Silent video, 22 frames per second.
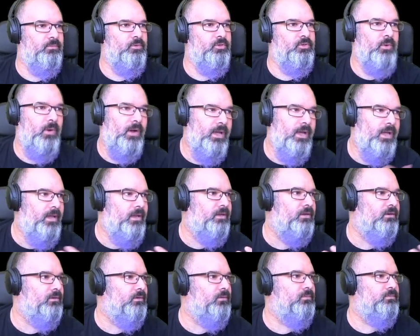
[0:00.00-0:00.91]
quay
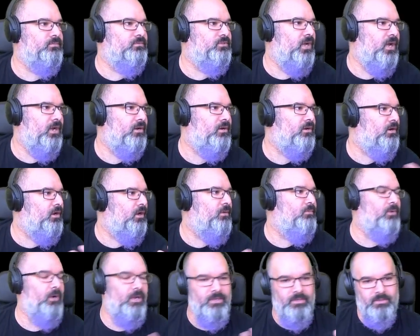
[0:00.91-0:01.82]
or Docker Hub,
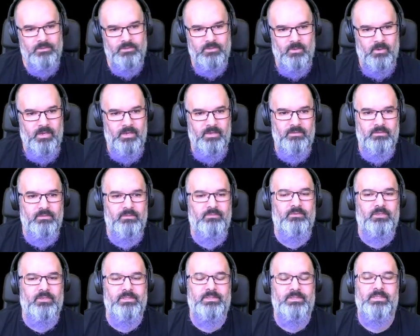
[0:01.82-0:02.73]
I use quay,
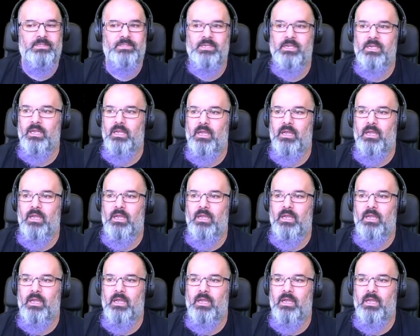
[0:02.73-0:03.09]
for instance,